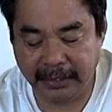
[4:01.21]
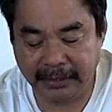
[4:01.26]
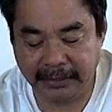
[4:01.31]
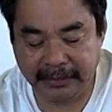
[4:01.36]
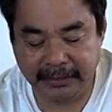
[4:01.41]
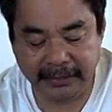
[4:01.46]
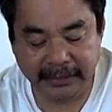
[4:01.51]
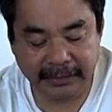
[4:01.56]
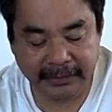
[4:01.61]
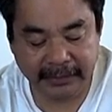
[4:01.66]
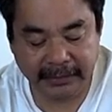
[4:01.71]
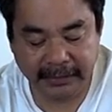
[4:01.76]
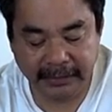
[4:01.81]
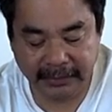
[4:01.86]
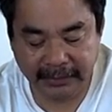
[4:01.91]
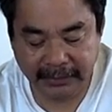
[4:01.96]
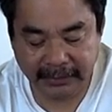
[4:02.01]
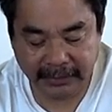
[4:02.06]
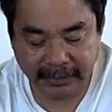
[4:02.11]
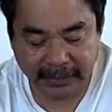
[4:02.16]
did
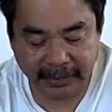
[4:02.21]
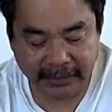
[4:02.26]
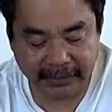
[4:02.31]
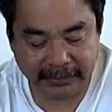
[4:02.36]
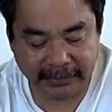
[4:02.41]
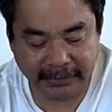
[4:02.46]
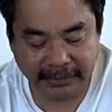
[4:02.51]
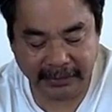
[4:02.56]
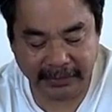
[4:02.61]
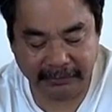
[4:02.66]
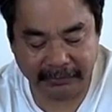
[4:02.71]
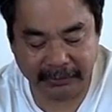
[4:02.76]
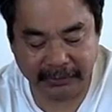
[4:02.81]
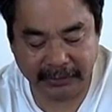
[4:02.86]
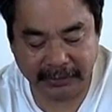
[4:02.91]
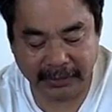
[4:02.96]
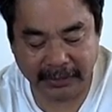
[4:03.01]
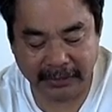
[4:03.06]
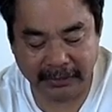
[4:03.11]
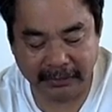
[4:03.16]
see that
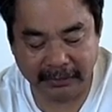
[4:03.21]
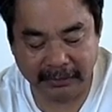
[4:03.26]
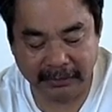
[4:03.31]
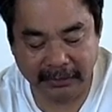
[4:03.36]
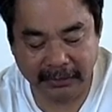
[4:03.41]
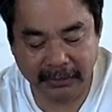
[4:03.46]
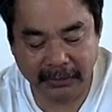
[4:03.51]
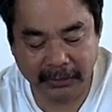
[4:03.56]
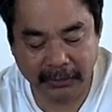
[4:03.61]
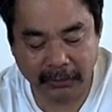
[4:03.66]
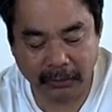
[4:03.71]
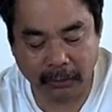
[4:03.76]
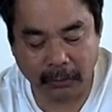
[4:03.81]
was kind of a